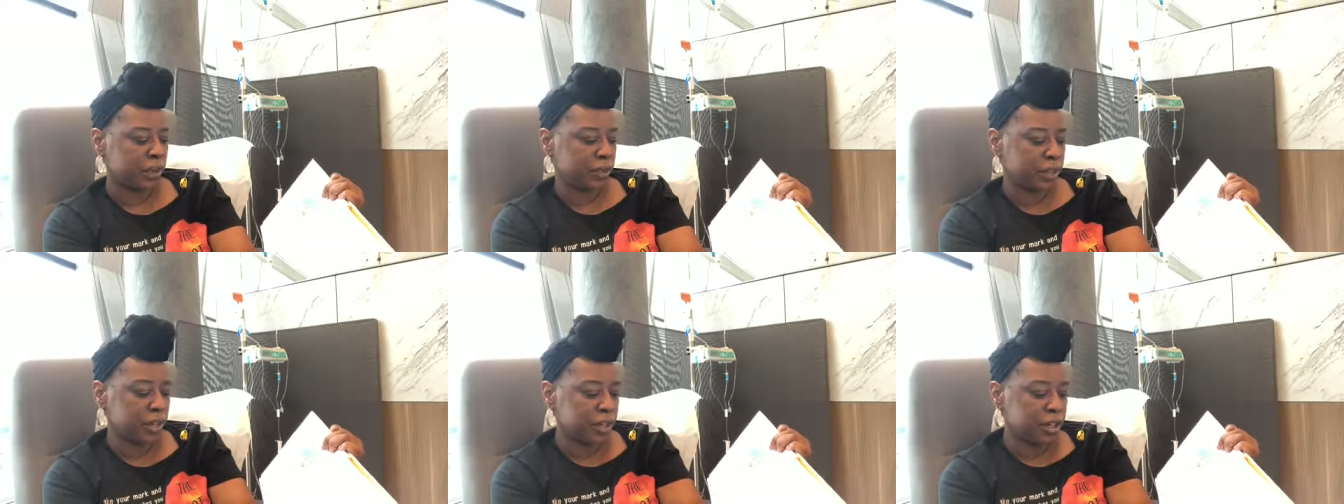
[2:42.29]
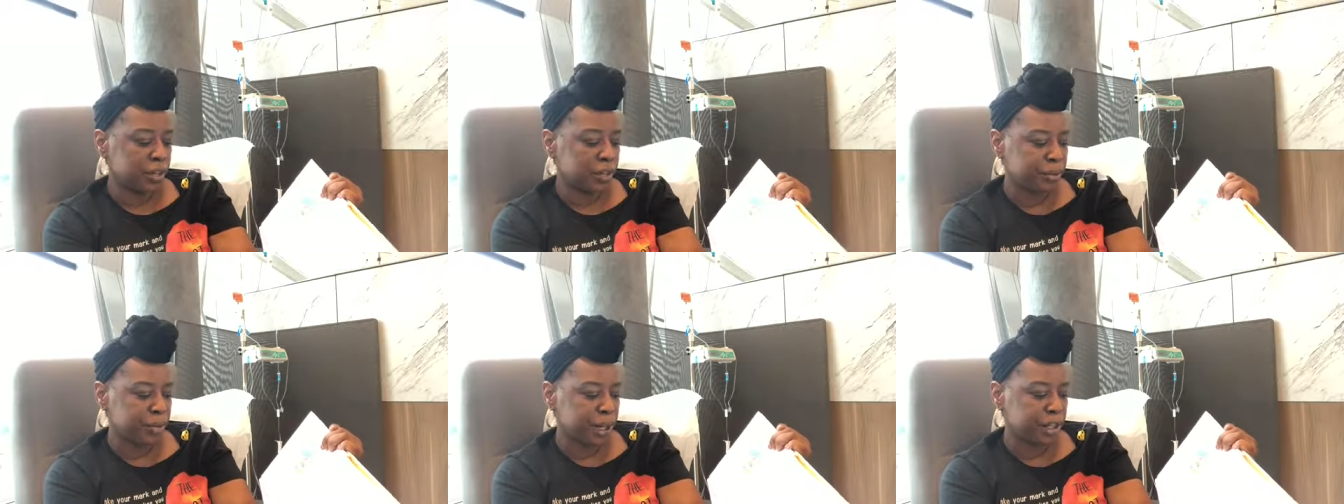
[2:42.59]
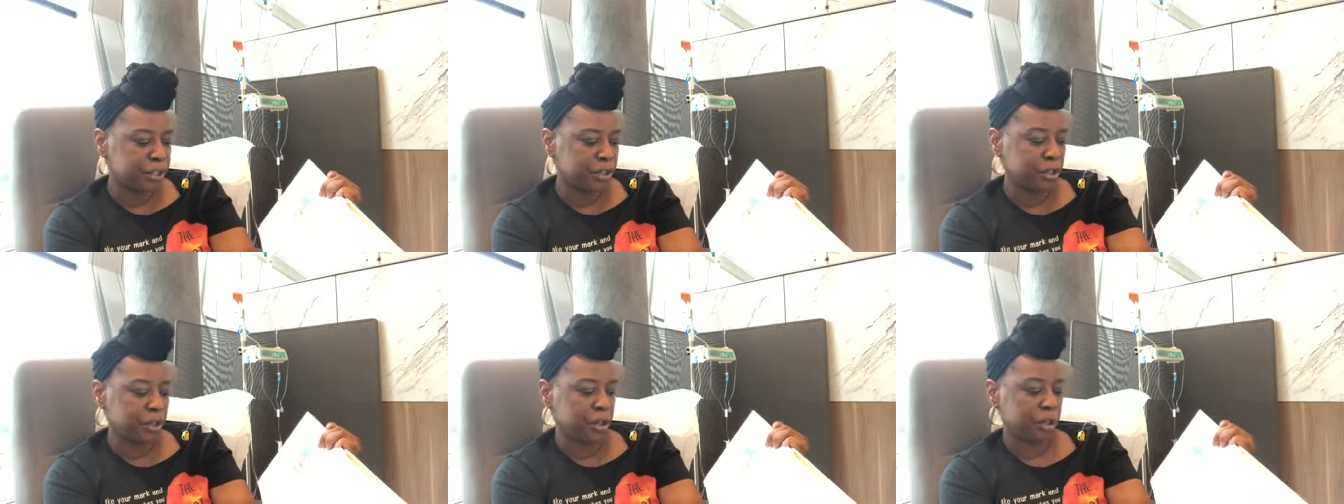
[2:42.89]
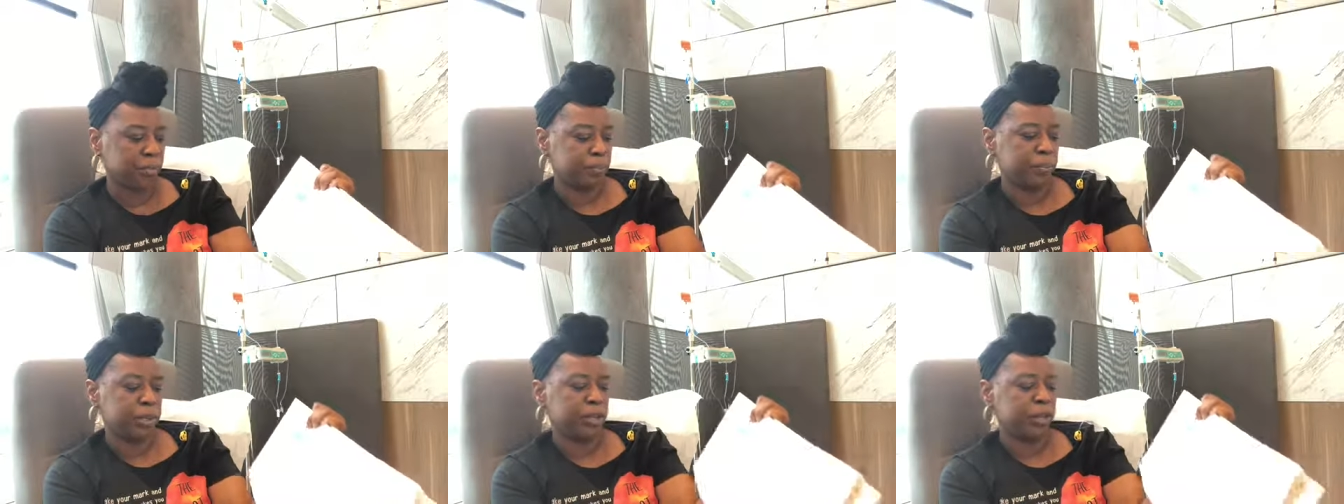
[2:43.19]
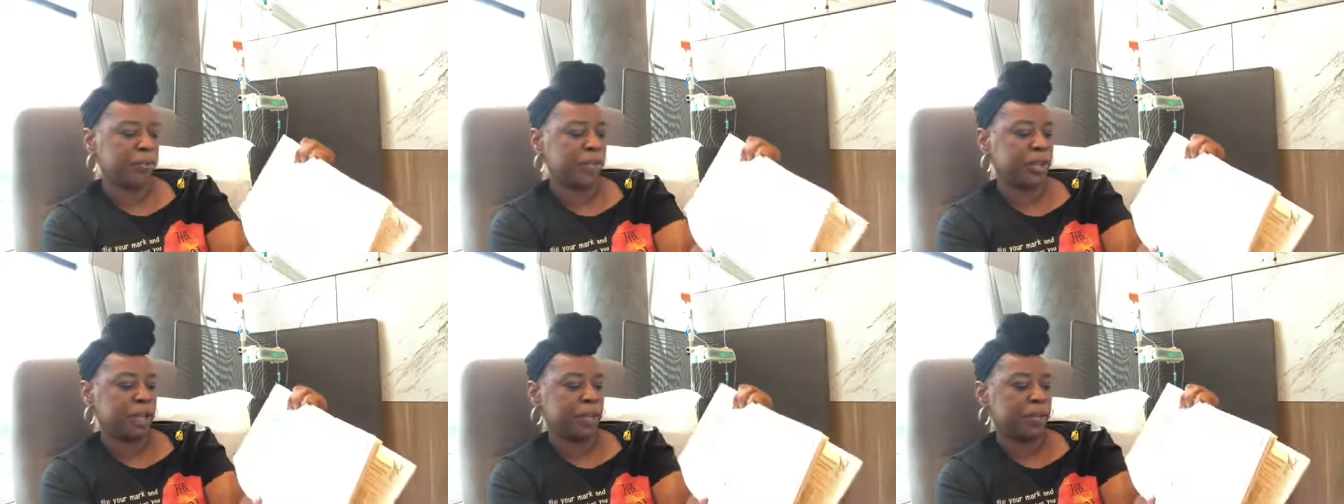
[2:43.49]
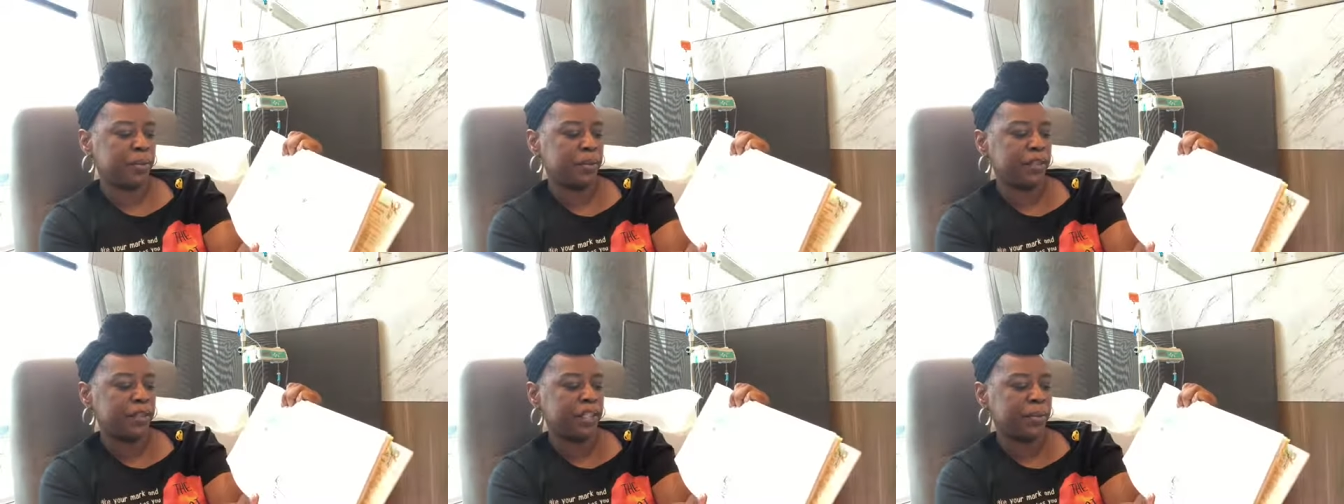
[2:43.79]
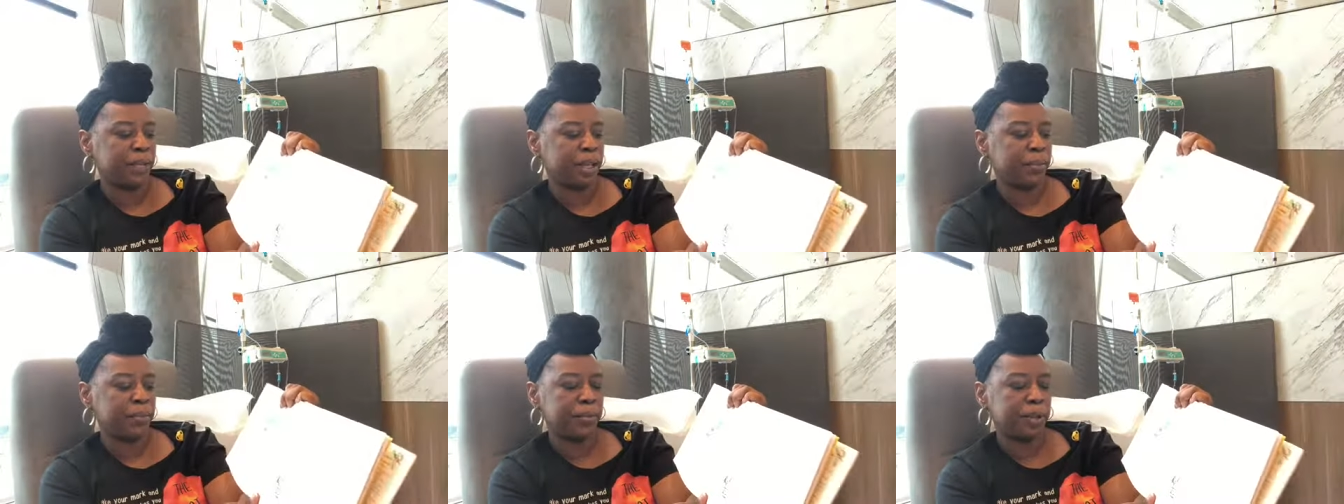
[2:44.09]
bigger brush on bigger paper to
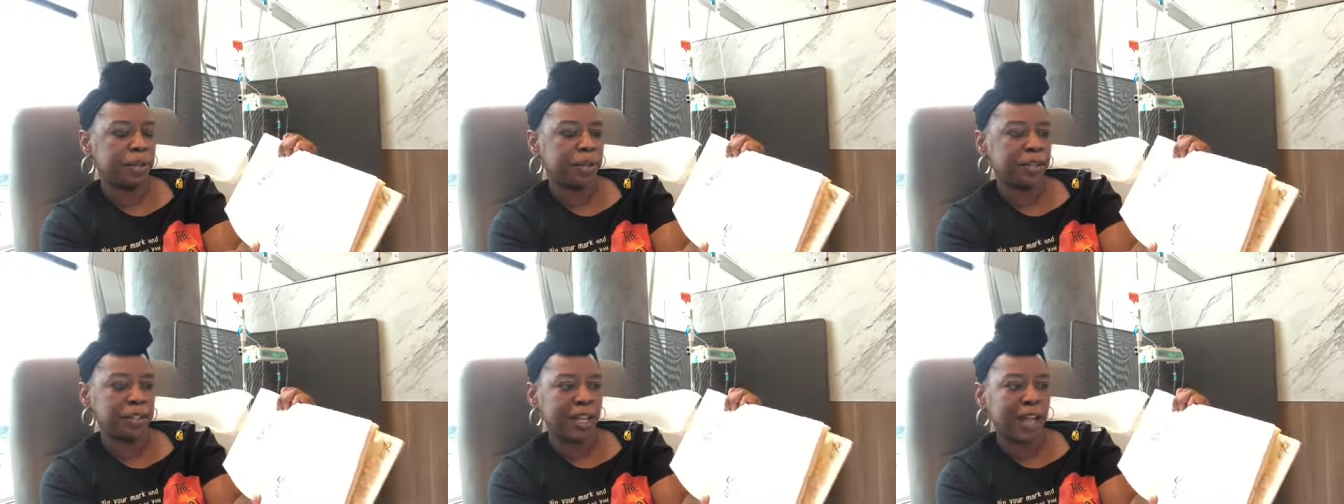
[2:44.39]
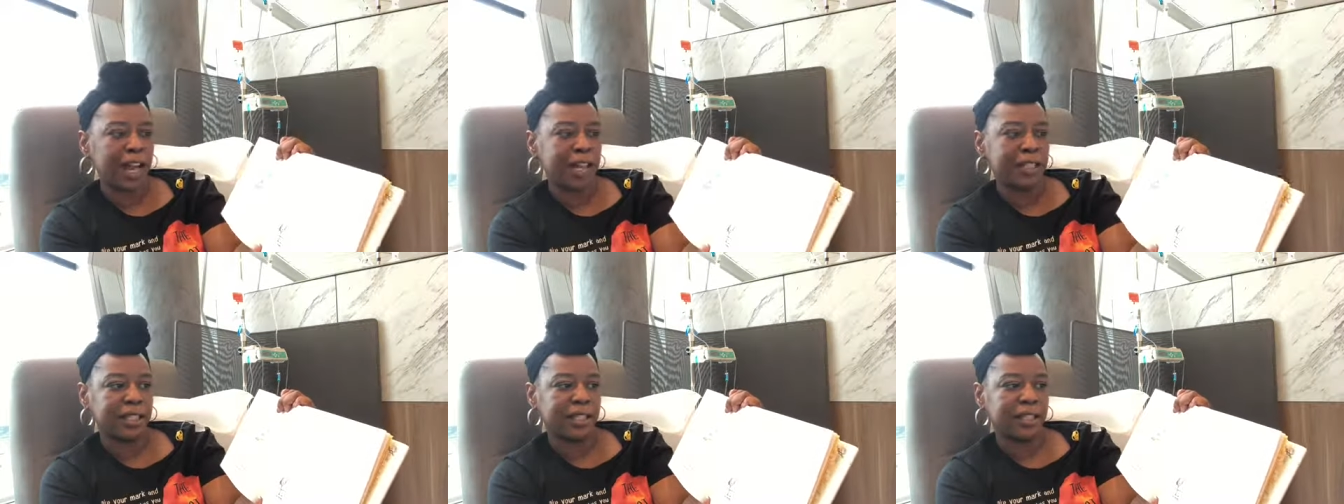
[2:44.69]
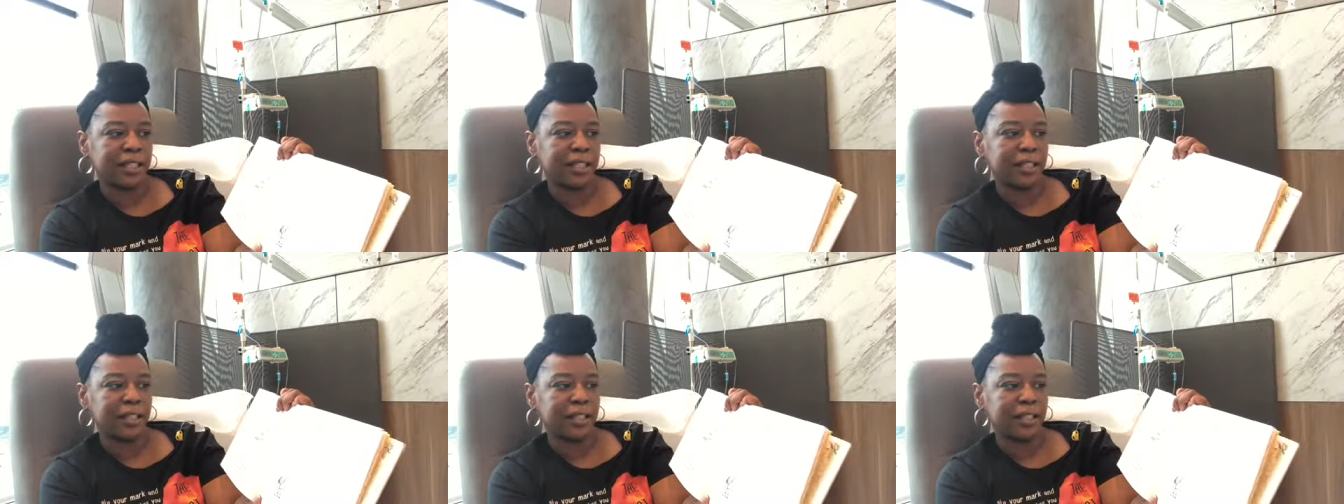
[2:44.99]
make bigger dots.